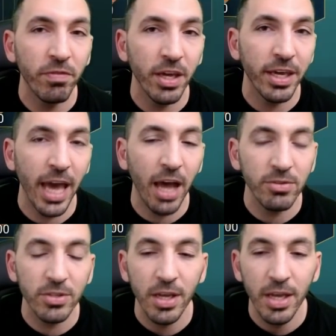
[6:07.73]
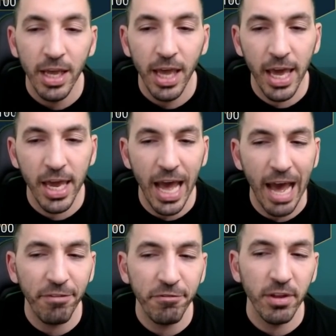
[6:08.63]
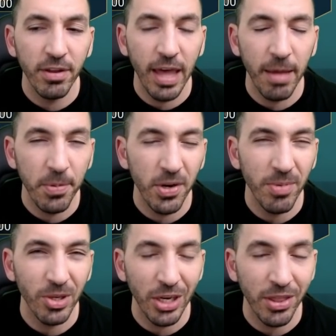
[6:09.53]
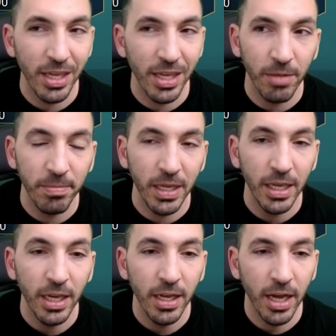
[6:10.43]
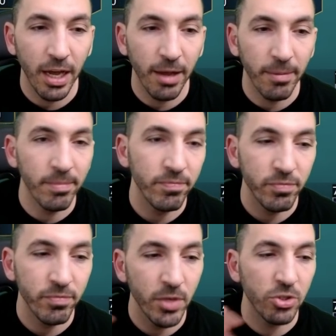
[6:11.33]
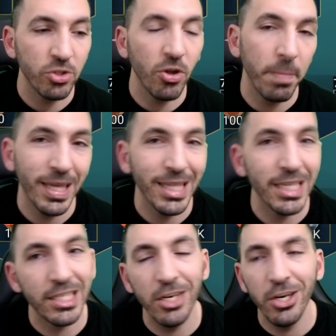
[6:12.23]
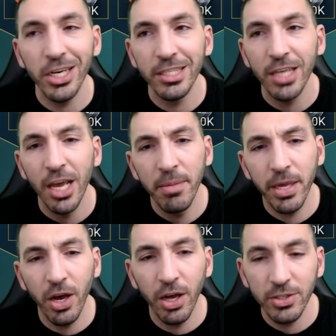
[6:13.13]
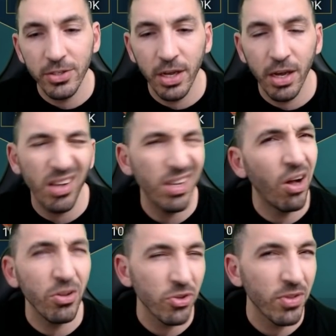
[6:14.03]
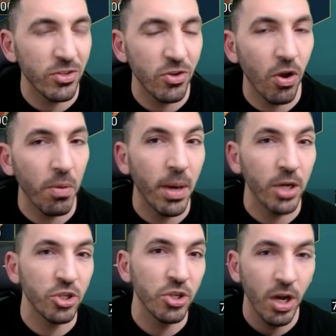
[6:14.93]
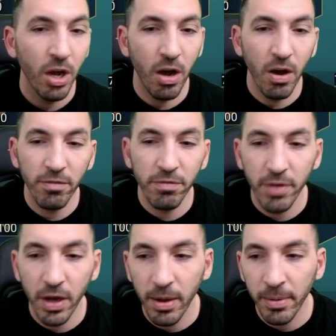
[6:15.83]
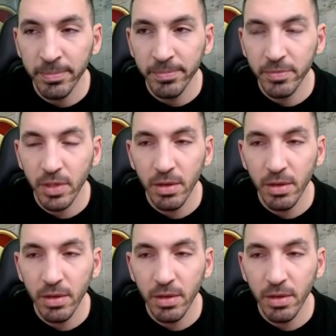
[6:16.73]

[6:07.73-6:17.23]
of the account and after that pretty much i think i'll be um, you know stopping this series because uh, also there's not much of um,